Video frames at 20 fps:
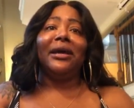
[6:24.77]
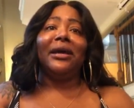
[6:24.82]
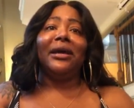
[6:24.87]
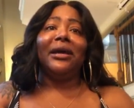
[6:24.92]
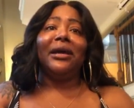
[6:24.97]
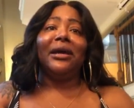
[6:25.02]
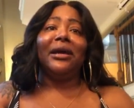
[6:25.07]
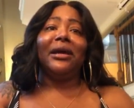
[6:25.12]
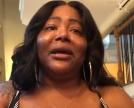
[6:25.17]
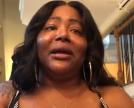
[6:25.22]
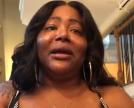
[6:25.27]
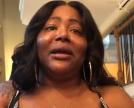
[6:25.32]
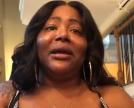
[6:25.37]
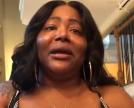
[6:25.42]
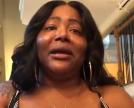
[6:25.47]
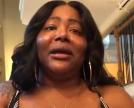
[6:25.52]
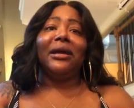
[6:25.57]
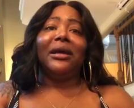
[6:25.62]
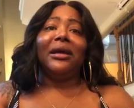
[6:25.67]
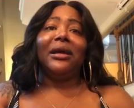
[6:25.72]

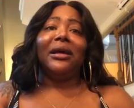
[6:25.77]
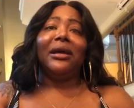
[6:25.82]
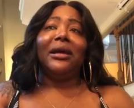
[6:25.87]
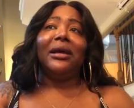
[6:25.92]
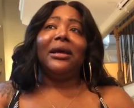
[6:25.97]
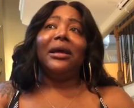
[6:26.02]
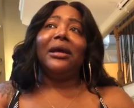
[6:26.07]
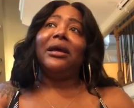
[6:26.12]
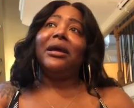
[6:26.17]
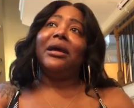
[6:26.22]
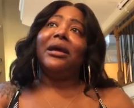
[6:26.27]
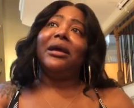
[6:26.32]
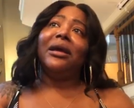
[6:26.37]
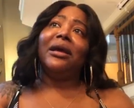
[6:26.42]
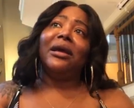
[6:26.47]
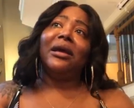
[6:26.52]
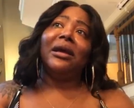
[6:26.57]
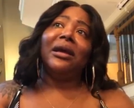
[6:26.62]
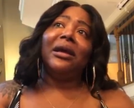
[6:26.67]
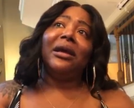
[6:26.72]

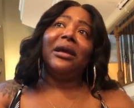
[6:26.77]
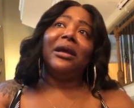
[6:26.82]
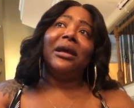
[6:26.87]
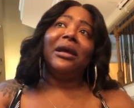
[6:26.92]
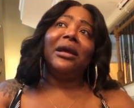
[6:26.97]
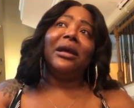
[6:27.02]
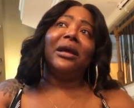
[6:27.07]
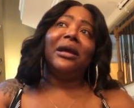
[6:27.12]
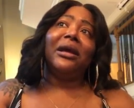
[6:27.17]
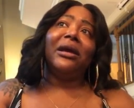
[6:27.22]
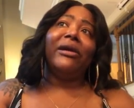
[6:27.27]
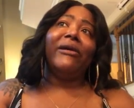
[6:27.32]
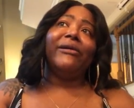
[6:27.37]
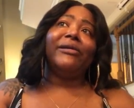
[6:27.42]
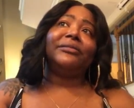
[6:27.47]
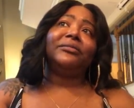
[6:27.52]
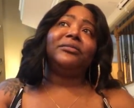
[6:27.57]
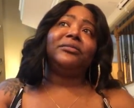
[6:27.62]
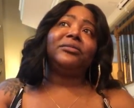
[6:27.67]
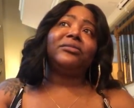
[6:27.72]

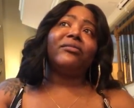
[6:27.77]
(silence)